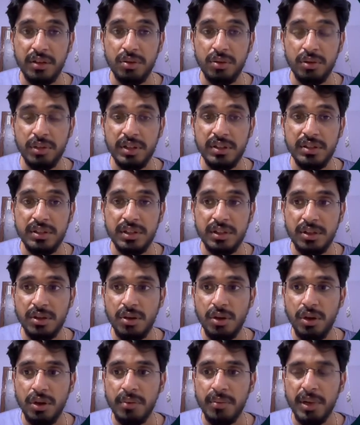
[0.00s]
insert a
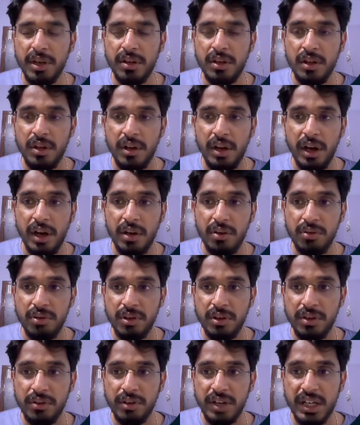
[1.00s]
document, and over
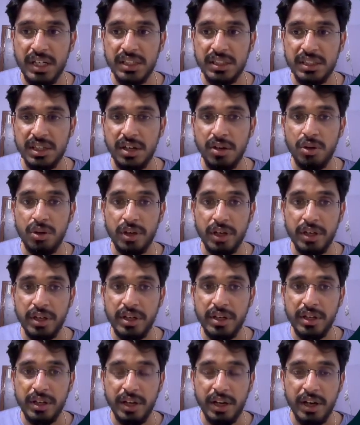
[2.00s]
here you can just click on
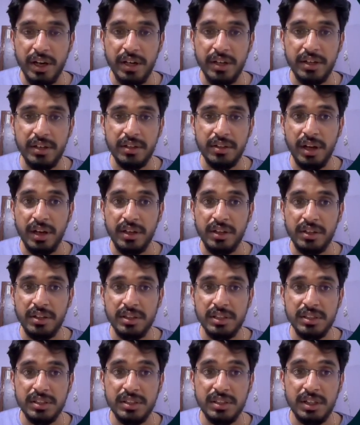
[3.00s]
edit and
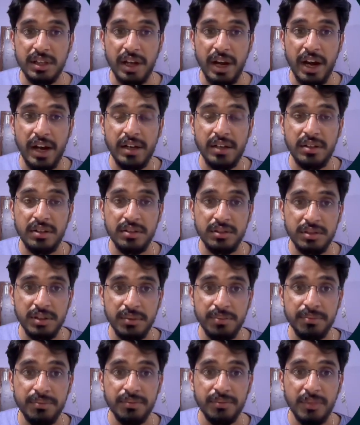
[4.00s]
just add in
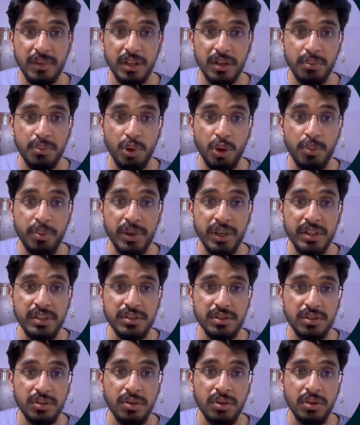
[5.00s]
some
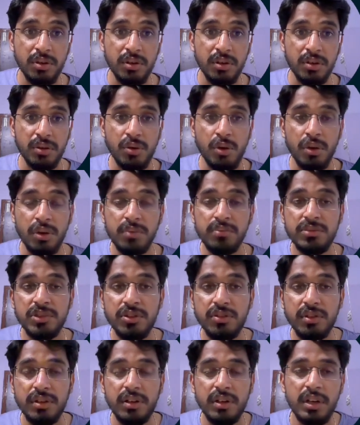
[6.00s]
properties or columns
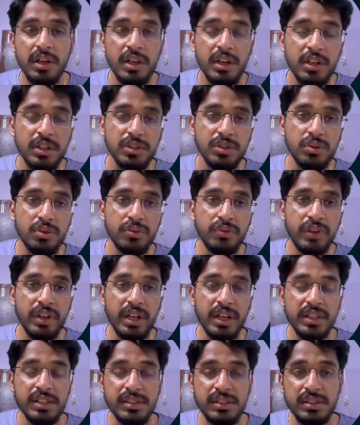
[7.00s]
over here. So we
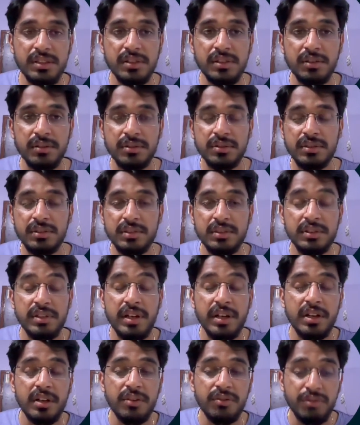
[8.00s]
can just
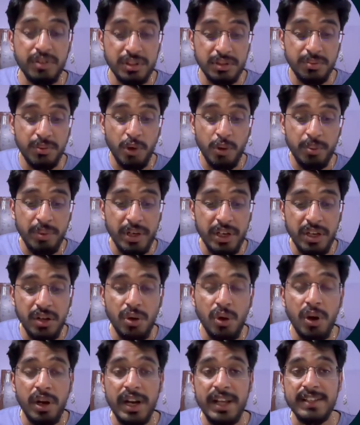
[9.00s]
set a first property
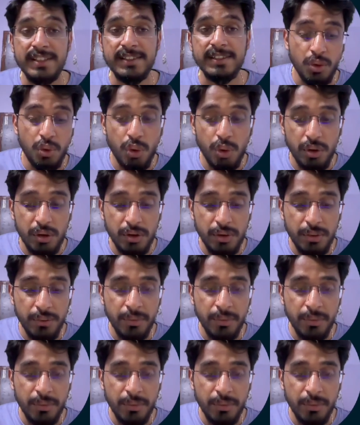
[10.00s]
called as code,